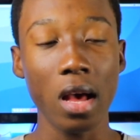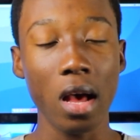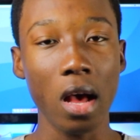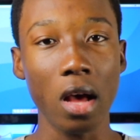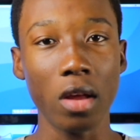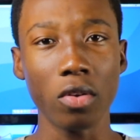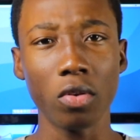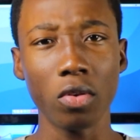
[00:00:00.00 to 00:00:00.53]

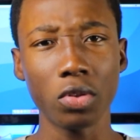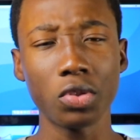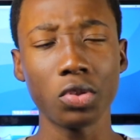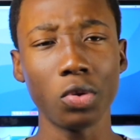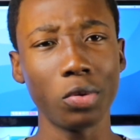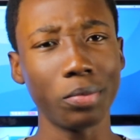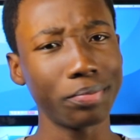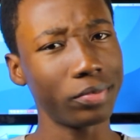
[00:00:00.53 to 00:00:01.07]
and
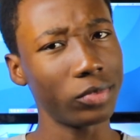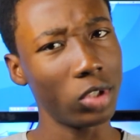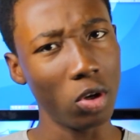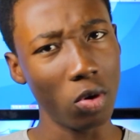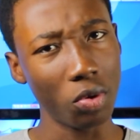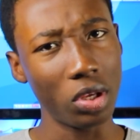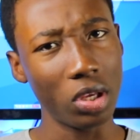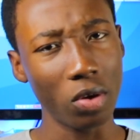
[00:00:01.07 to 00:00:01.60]
also
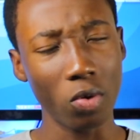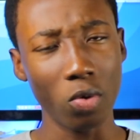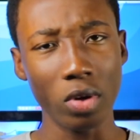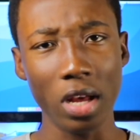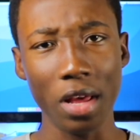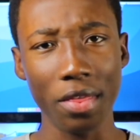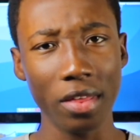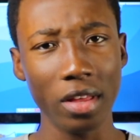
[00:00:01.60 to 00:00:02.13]
looking good,
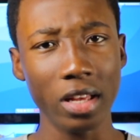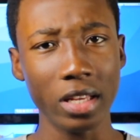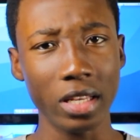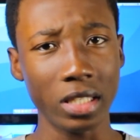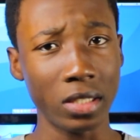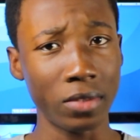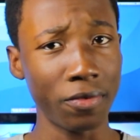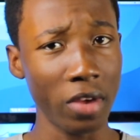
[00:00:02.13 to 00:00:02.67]
I think
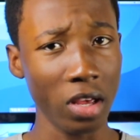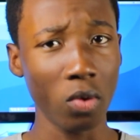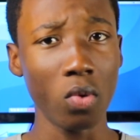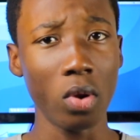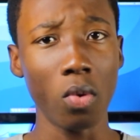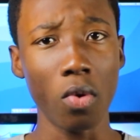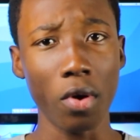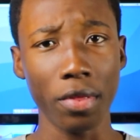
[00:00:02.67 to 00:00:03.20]
it's very
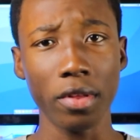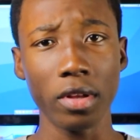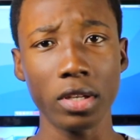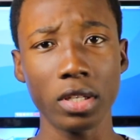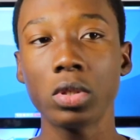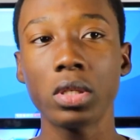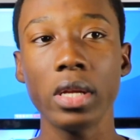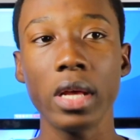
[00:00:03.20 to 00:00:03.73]
well worth it.
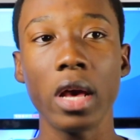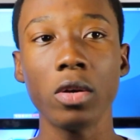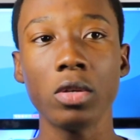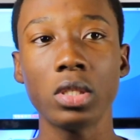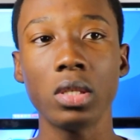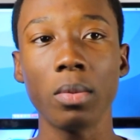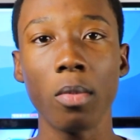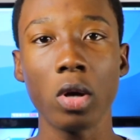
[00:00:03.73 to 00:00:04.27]
Mostly I use
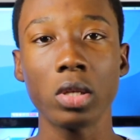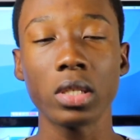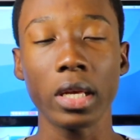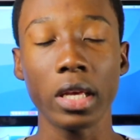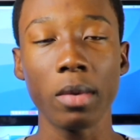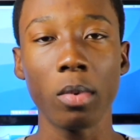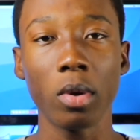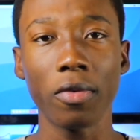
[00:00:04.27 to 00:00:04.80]
the mouse and
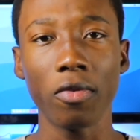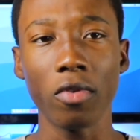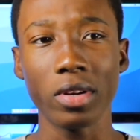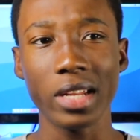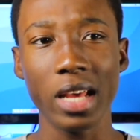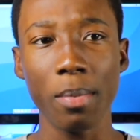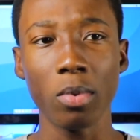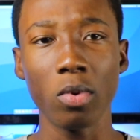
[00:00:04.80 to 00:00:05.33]
keyboard for
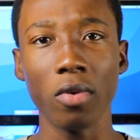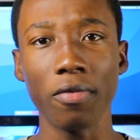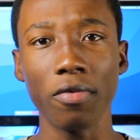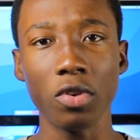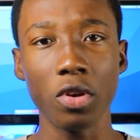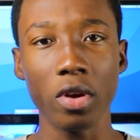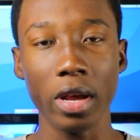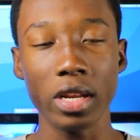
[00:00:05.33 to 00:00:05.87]
typing or
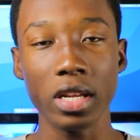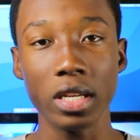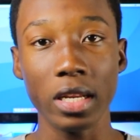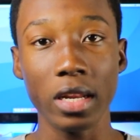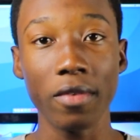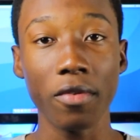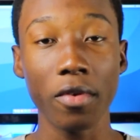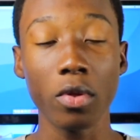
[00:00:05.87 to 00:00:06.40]
video editing,
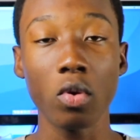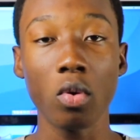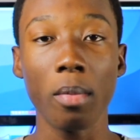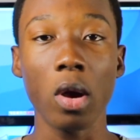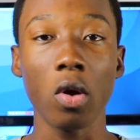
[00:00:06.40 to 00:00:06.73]
even though my